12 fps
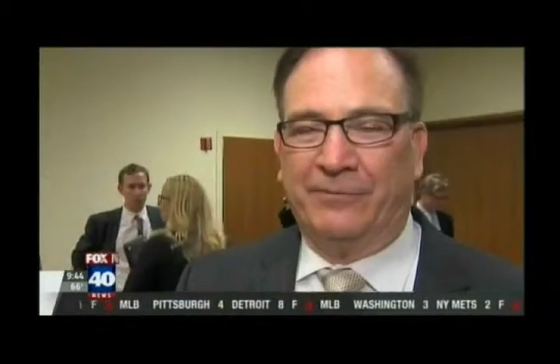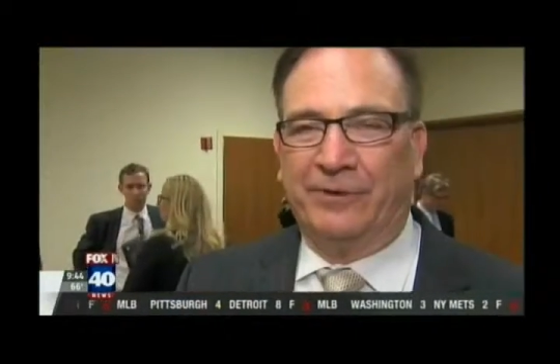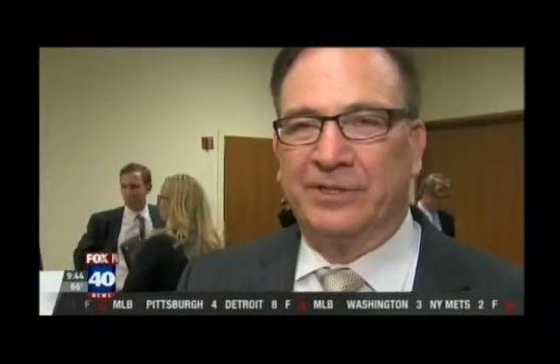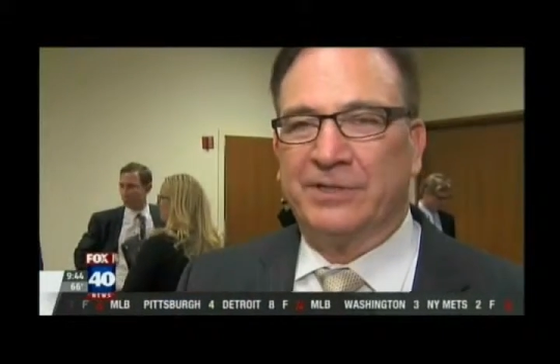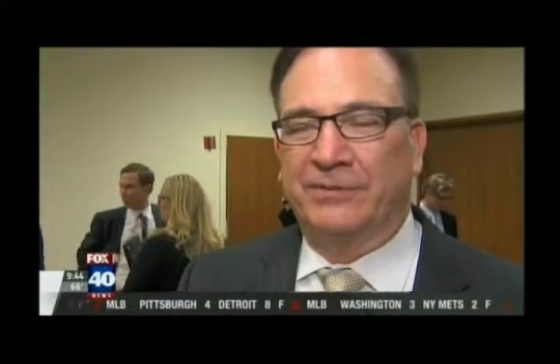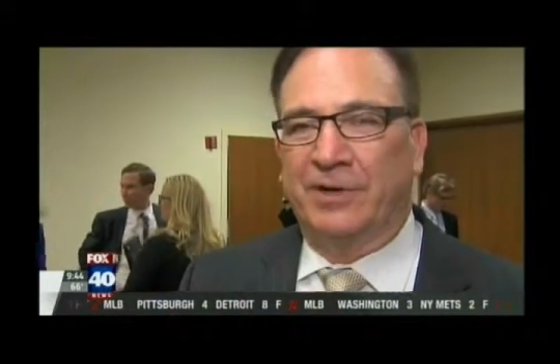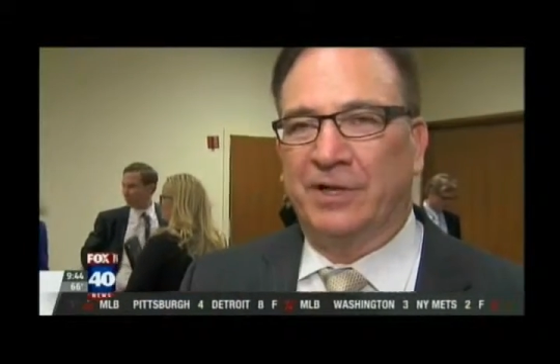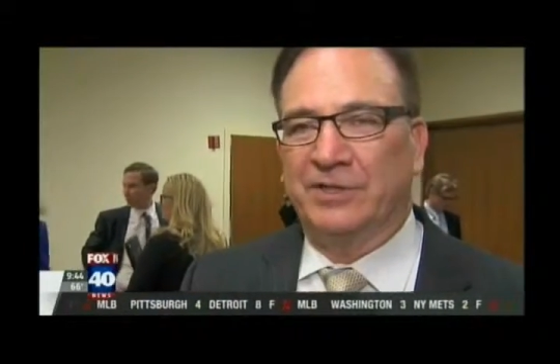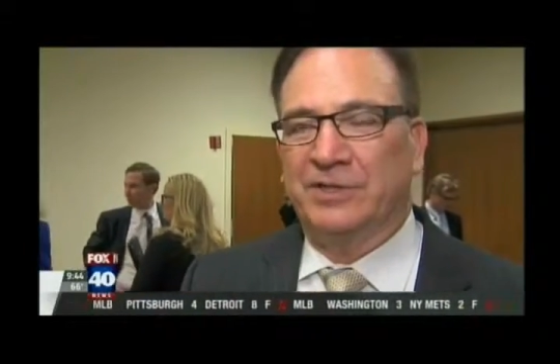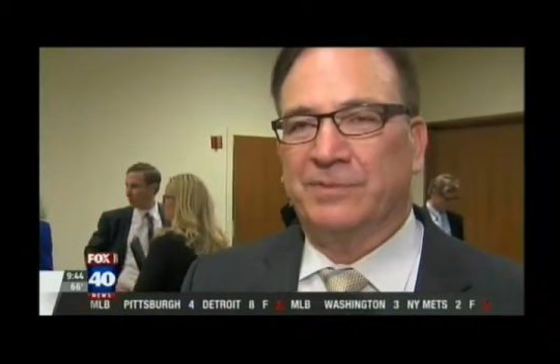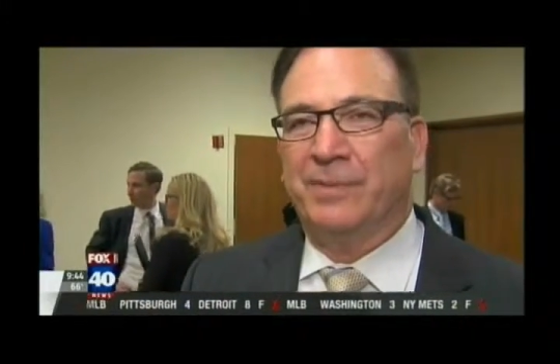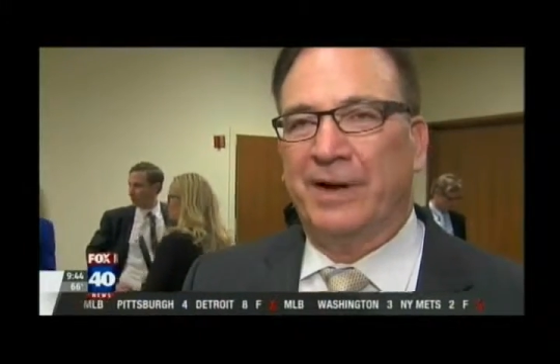I think, first of all,
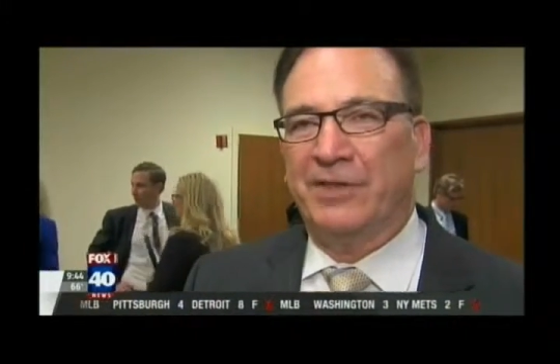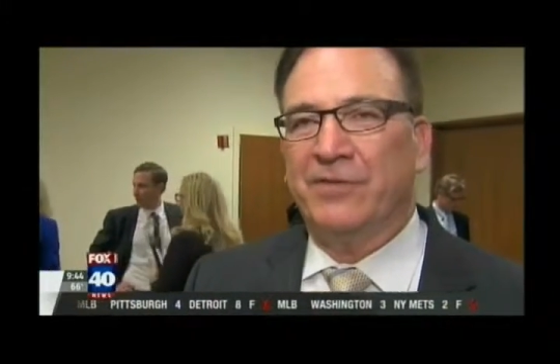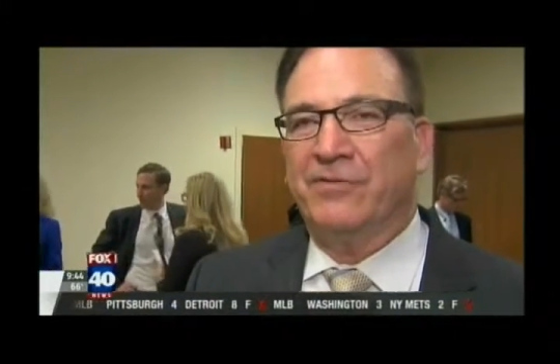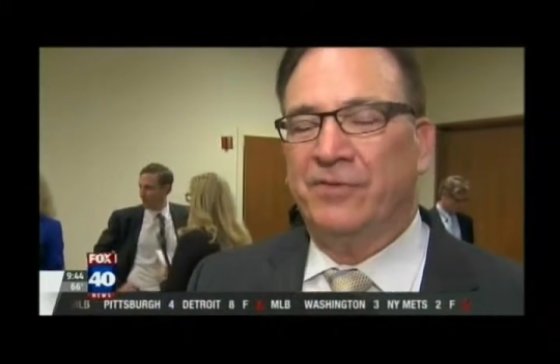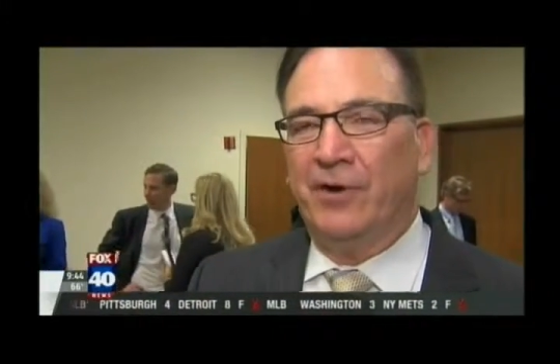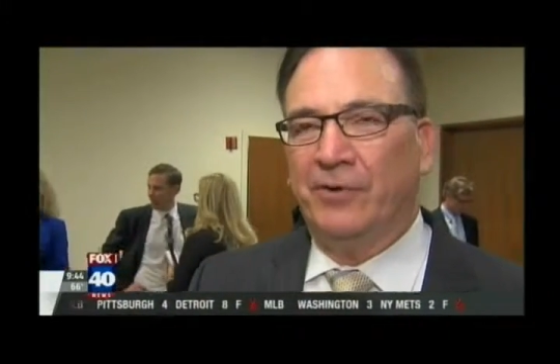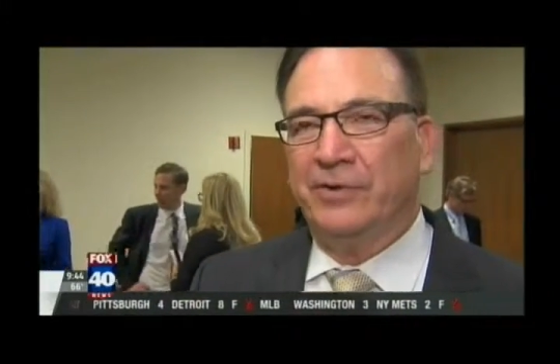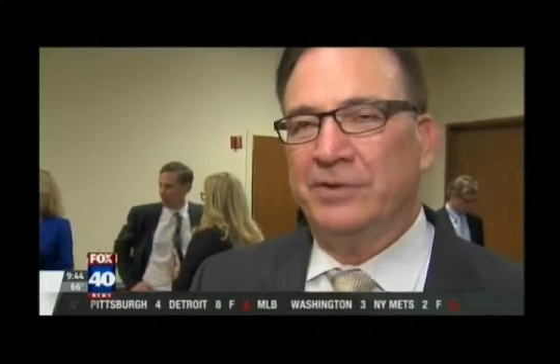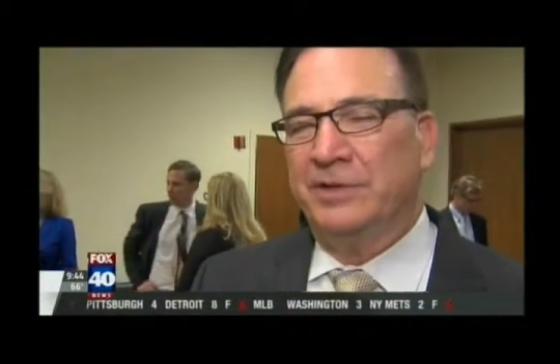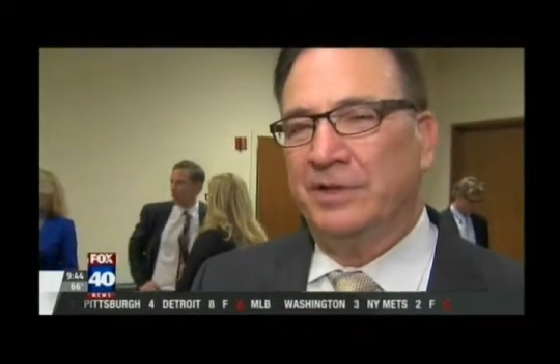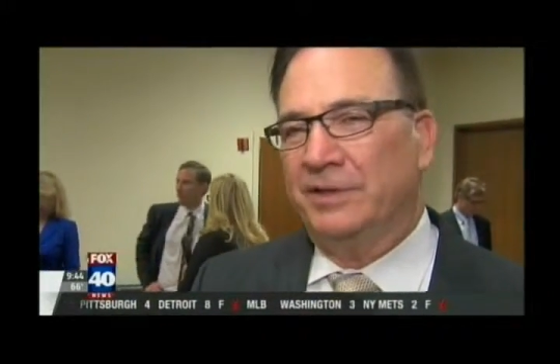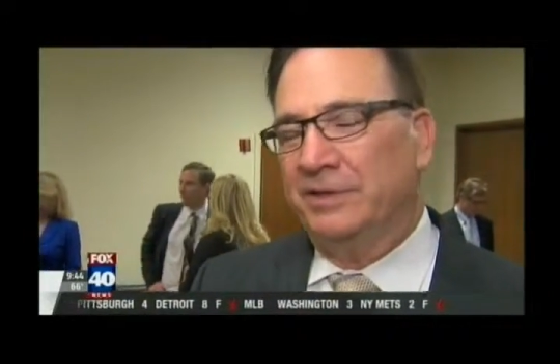just by the vote, you
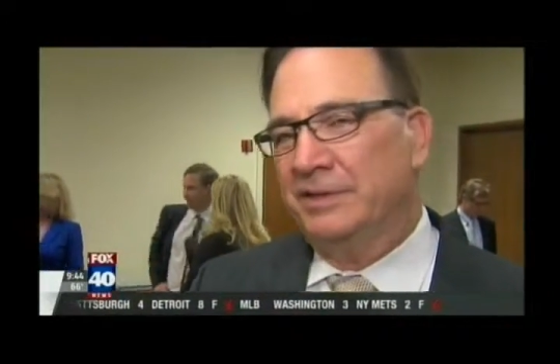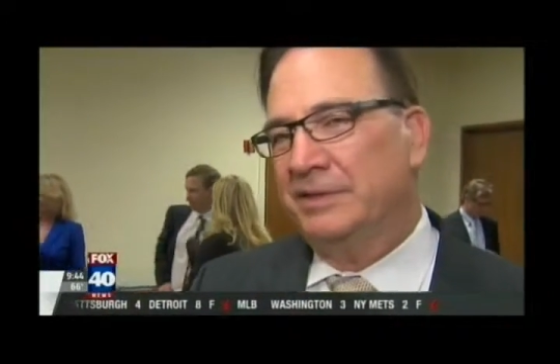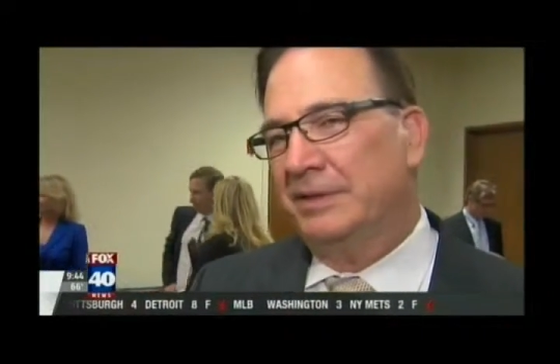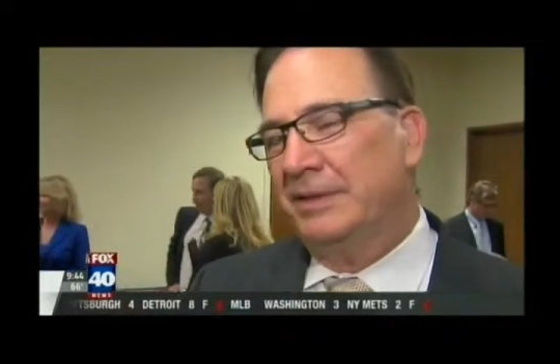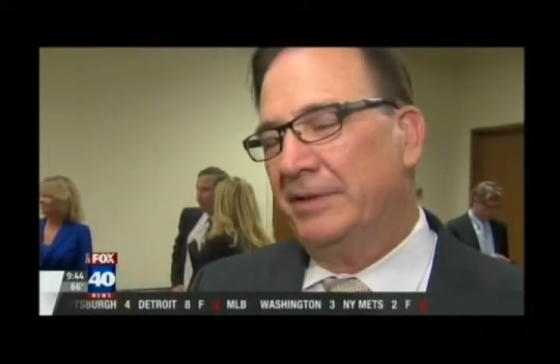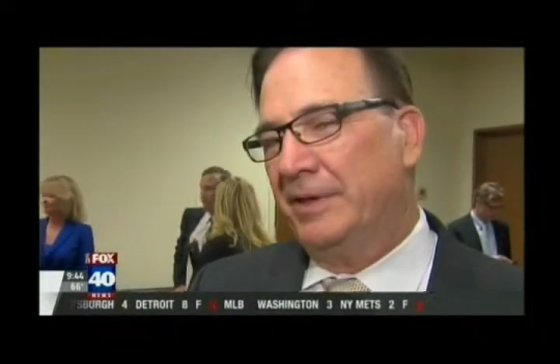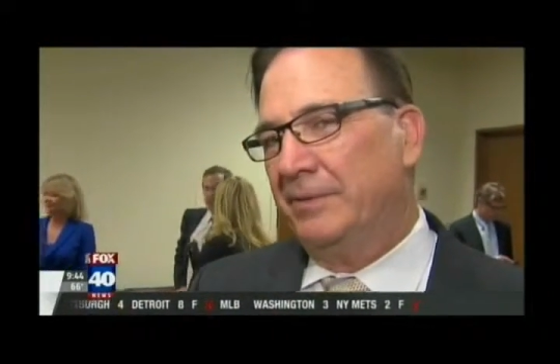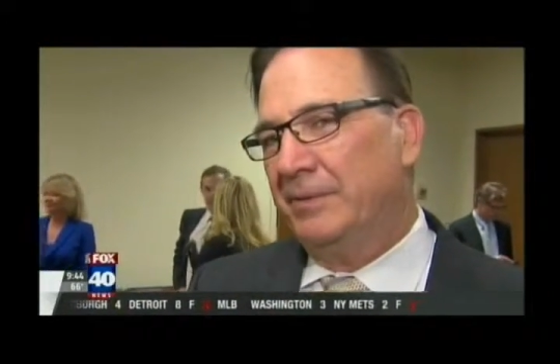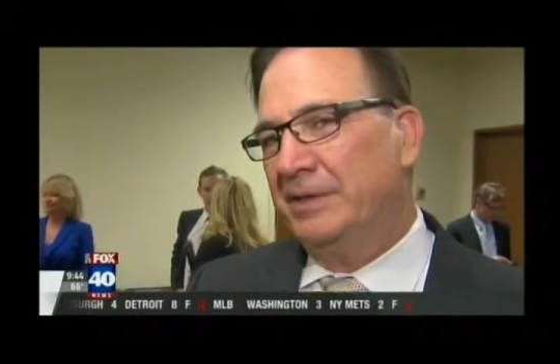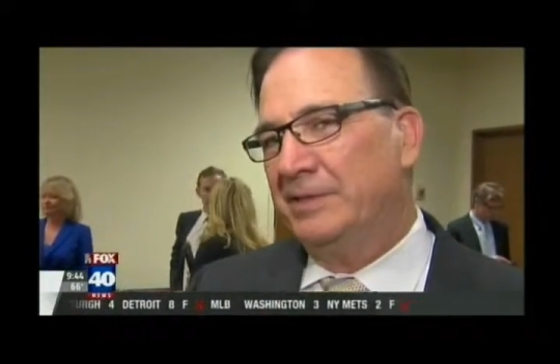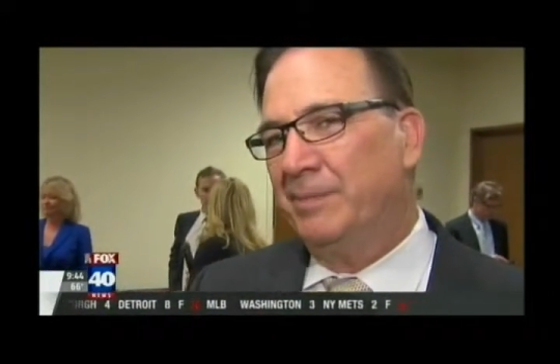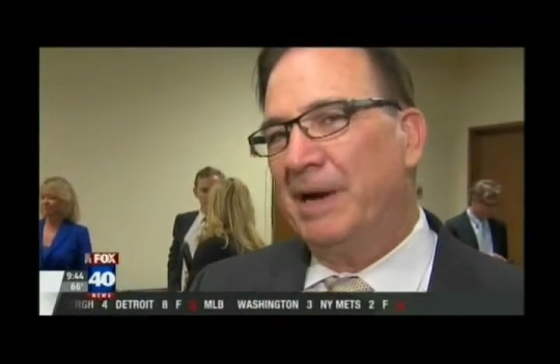see there
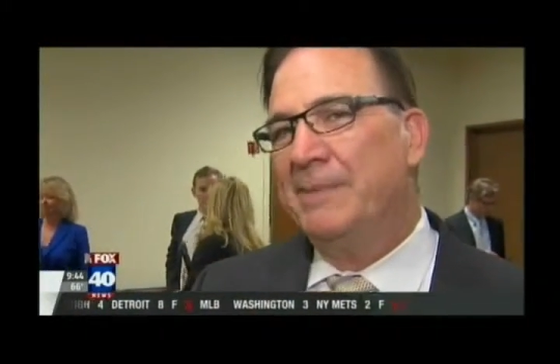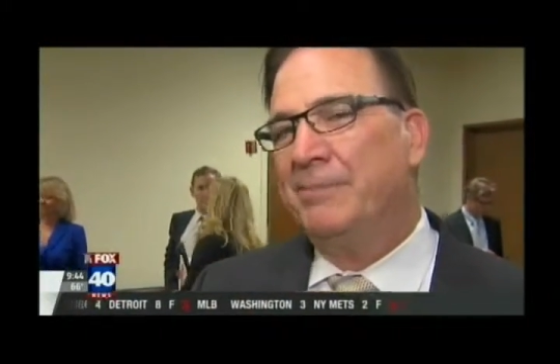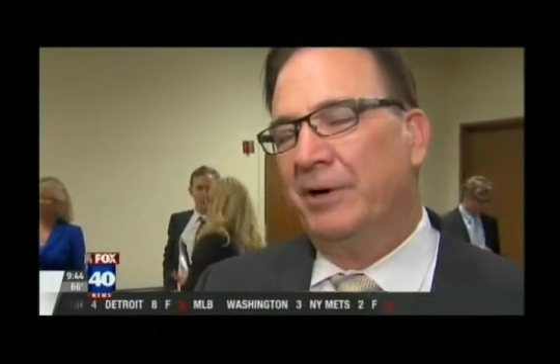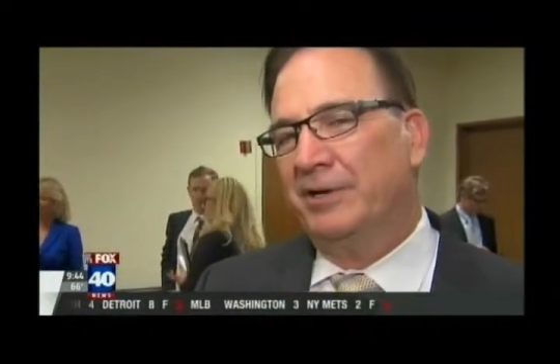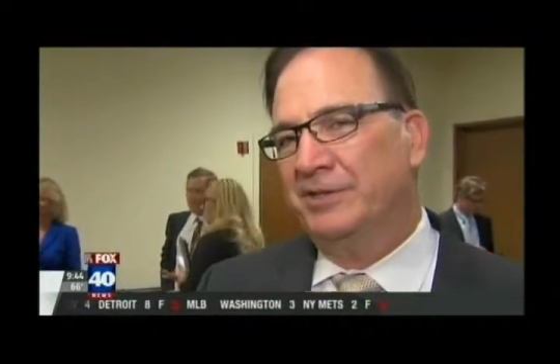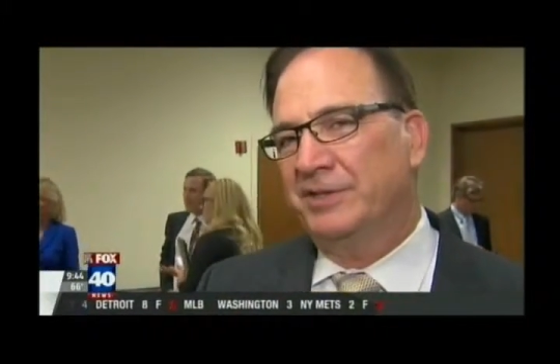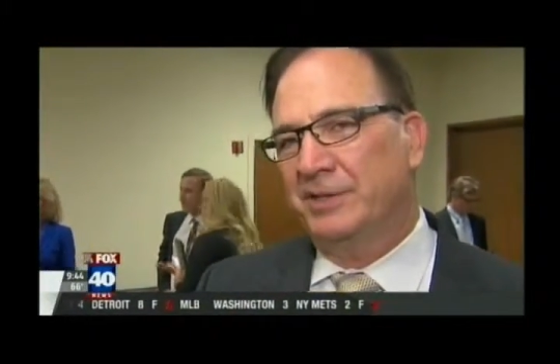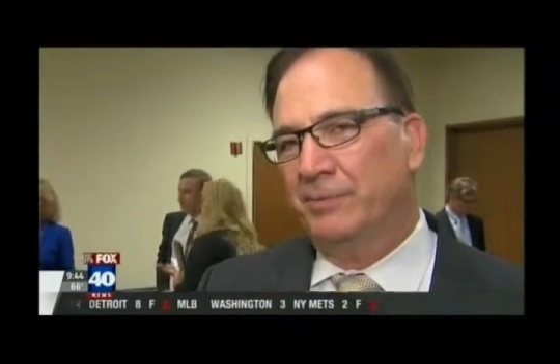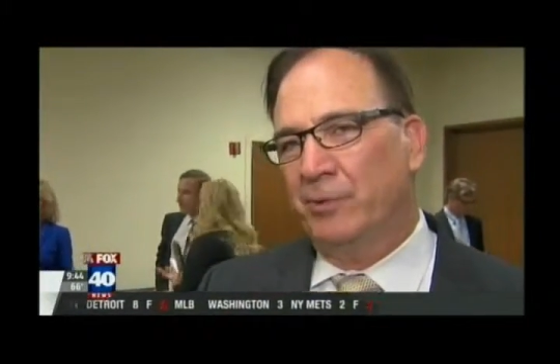was bipartisan